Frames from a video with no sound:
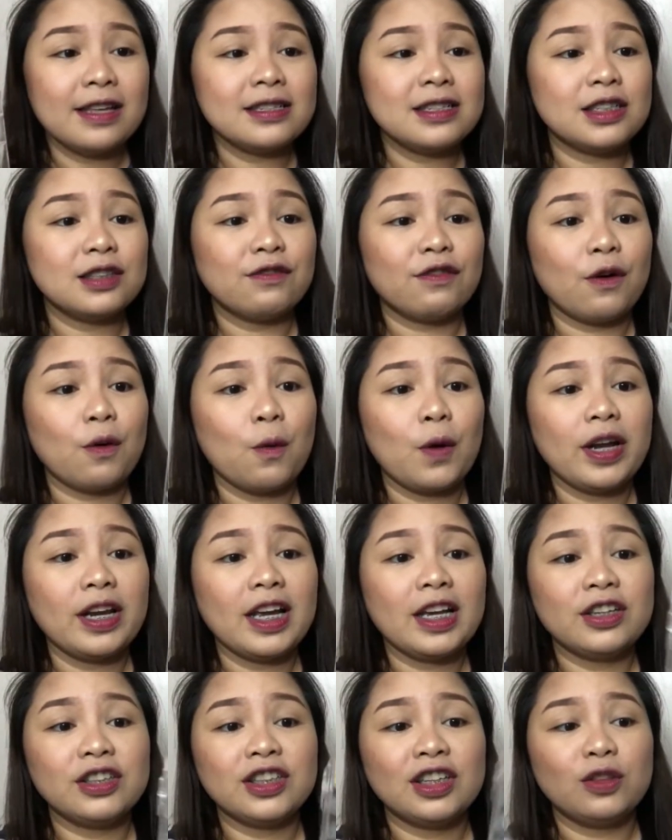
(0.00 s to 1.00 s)
This is for
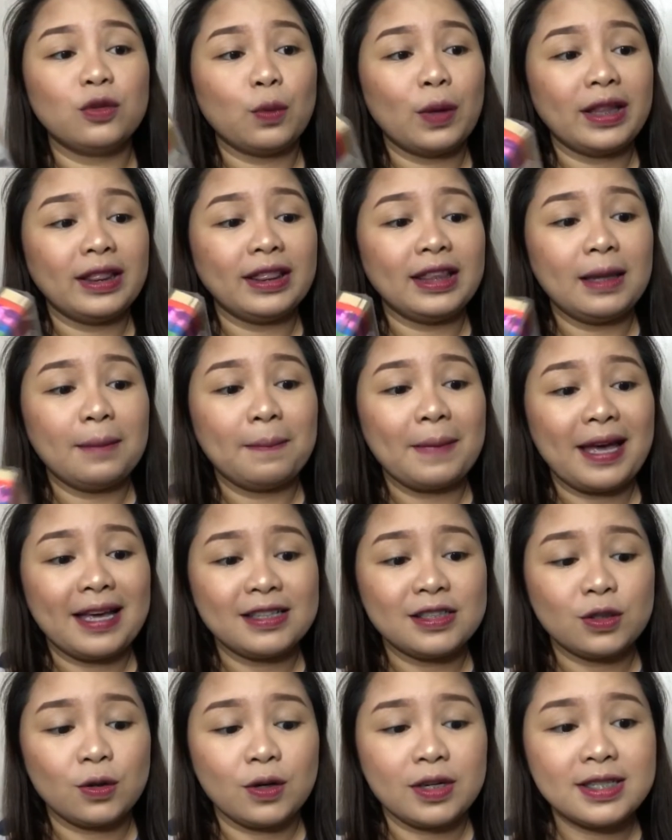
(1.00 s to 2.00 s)
120
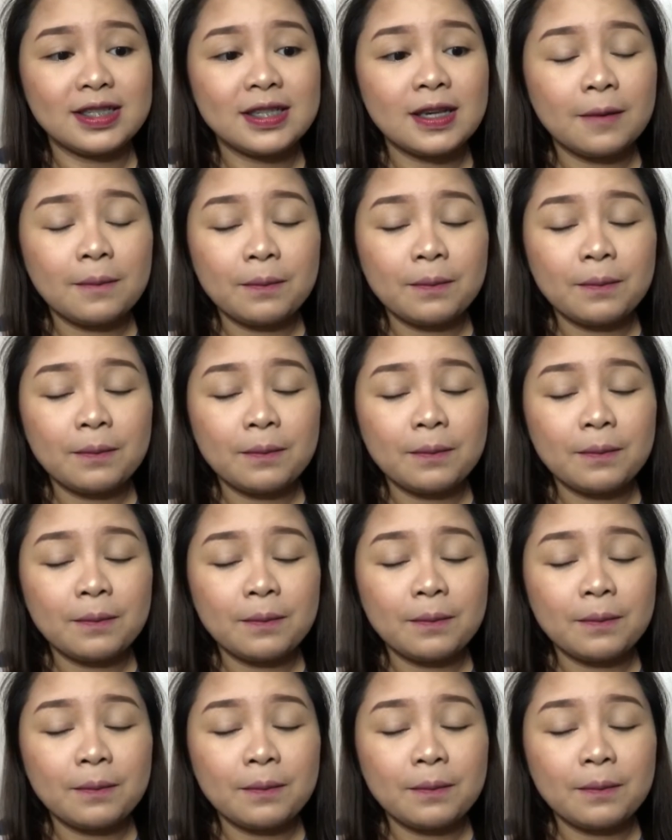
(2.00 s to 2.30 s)
pesos